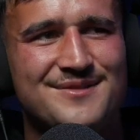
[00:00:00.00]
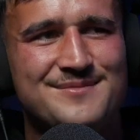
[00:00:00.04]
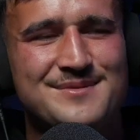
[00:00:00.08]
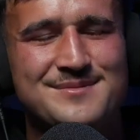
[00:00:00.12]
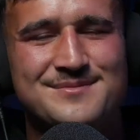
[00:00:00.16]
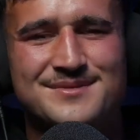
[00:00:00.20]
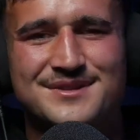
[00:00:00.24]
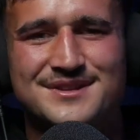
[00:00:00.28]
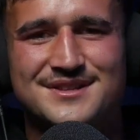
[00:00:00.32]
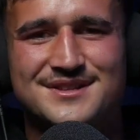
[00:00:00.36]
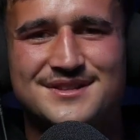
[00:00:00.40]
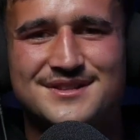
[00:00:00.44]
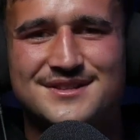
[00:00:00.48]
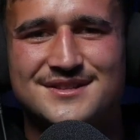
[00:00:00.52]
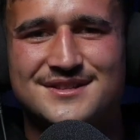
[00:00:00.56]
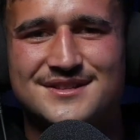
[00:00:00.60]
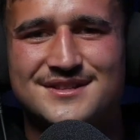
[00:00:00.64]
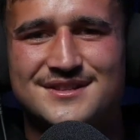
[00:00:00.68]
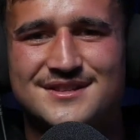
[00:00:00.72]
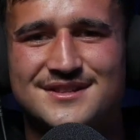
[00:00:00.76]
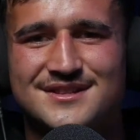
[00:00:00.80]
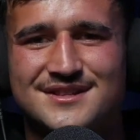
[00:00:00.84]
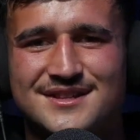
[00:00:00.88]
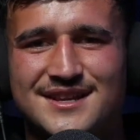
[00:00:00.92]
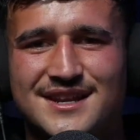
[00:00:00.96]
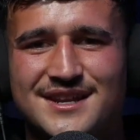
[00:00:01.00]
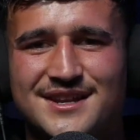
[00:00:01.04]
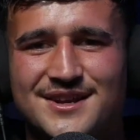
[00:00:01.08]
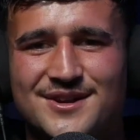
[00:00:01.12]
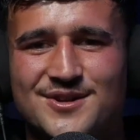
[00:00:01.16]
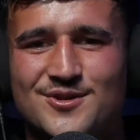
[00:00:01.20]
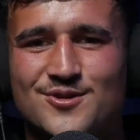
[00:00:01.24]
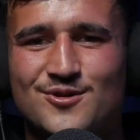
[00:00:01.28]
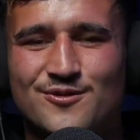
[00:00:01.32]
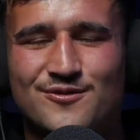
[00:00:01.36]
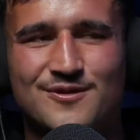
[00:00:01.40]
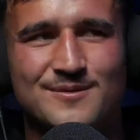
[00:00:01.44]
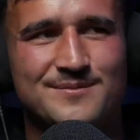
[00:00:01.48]
remember getting a
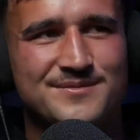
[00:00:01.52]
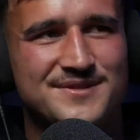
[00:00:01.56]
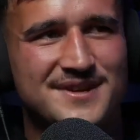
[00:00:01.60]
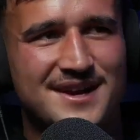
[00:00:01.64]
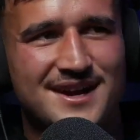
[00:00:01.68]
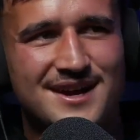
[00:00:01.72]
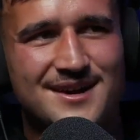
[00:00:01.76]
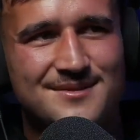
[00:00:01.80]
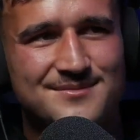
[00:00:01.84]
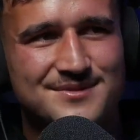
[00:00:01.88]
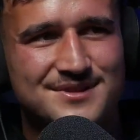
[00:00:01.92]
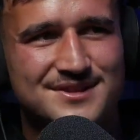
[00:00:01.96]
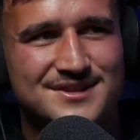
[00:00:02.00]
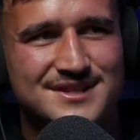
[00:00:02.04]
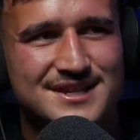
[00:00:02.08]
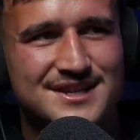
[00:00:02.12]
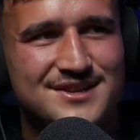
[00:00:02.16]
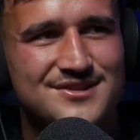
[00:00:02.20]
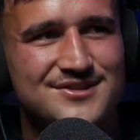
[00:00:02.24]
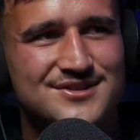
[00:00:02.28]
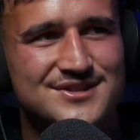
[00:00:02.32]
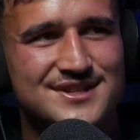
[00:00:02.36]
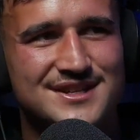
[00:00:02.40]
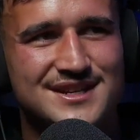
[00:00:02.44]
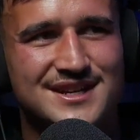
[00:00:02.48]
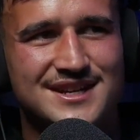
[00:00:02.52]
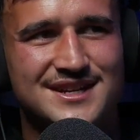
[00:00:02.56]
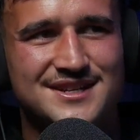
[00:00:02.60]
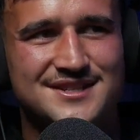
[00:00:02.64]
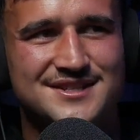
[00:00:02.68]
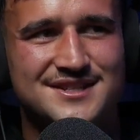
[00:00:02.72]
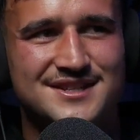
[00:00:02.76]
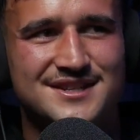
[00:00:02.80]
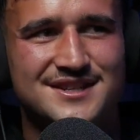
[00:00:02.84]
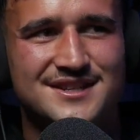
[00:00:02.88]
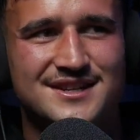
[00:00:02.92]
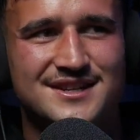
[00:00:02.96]
call from Tams because he usually leads it.